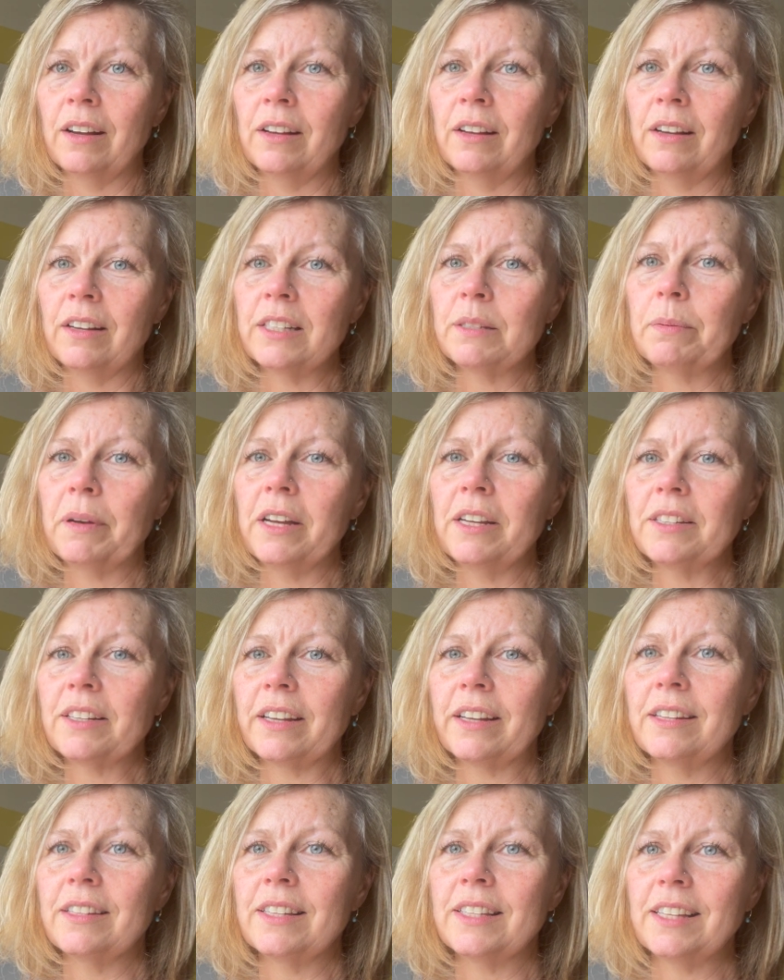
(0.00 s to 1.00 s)
I suppose
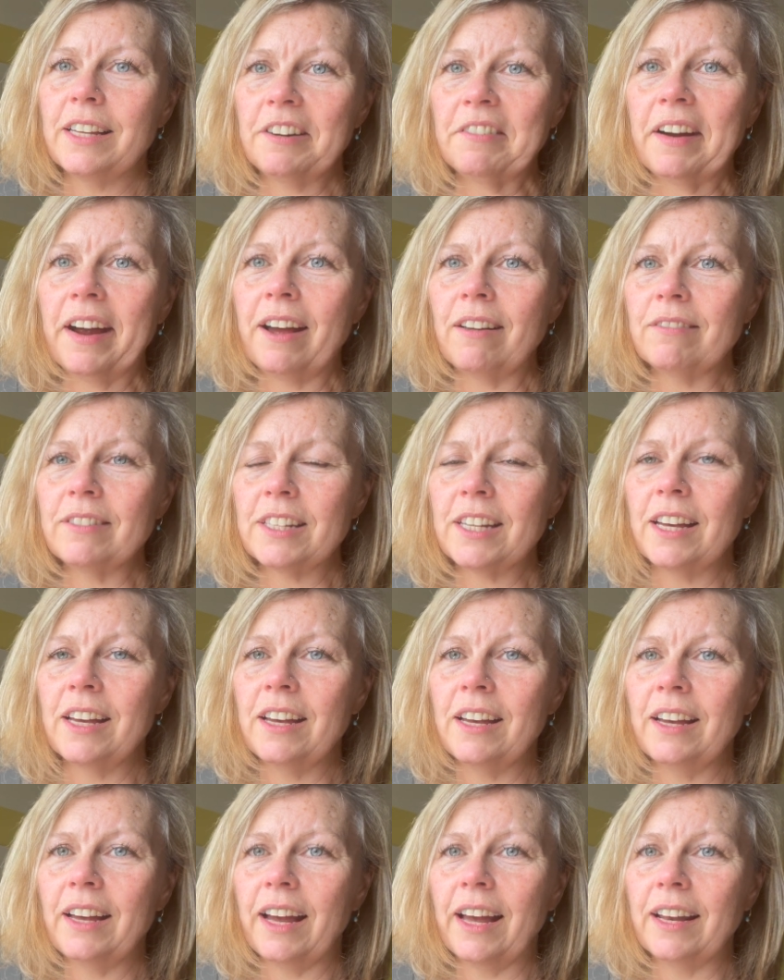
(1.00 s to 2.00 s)
I could sit around
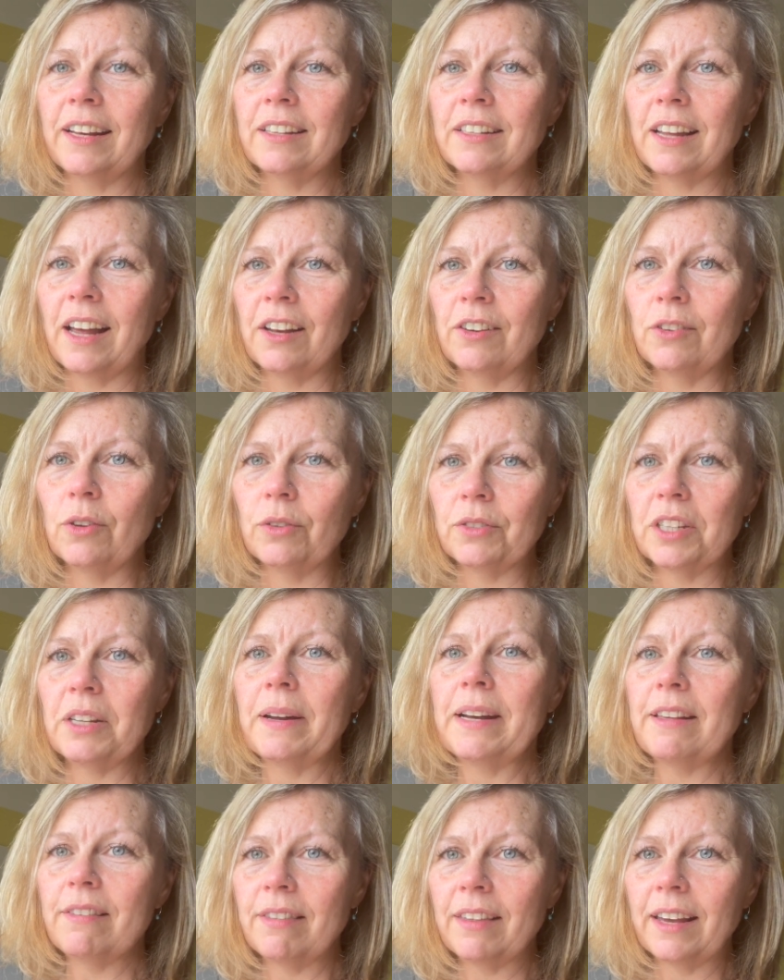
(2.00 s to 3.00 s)
and not do
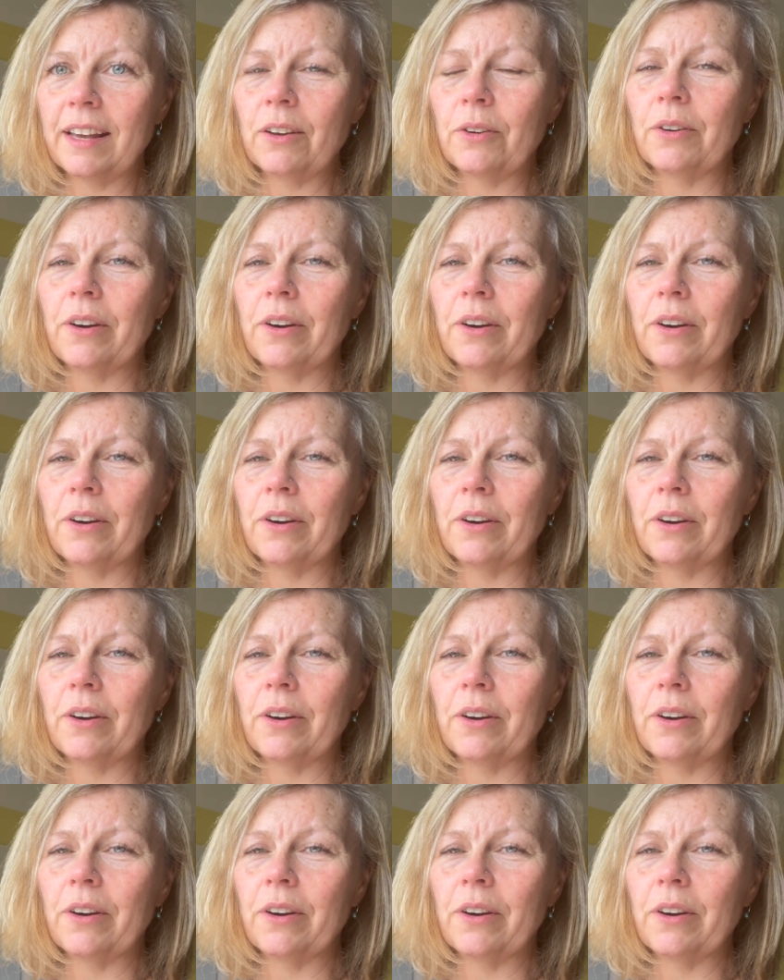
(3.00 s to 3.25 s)
anything,